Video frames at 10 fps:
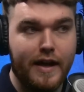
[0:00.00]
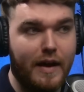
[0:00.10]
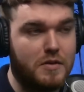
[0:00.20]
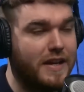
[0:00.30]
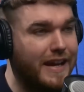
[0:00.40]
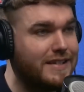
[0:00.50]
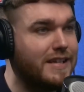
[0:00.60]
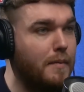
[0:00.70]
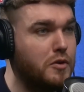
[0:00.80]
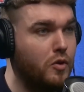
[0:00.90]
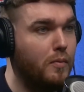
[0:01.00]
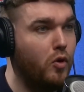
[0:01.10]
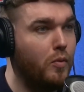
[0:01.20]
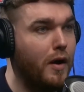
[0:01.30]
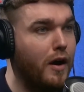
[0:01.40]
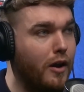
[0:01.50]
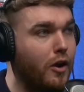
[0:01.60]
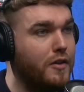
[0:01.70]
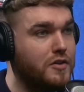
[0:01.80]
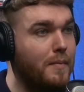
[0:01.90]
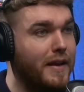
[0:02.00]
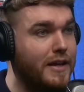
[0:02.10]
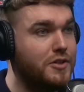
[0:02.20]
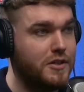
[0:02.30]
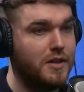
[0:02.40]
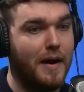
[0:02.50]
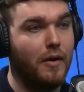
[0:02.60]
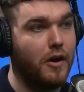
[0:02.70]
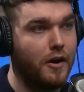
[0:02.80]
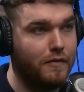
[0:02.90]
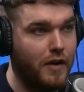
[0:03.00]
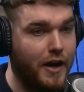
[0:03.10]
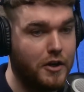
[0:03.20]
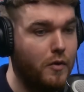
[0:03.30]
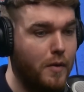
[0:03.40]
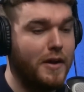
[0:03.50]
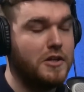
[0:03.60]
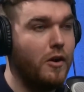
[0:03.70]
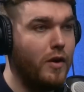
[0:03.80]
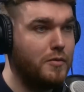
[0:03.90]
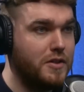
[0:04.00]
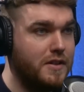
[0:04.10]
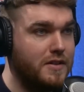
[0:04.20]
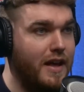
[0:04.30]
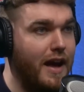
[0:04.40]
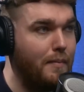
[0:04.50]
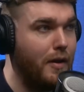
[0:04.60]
That was an exceptional ball, but a lot of the time it is just about kind of and you don't want to pigeonhole him just into that,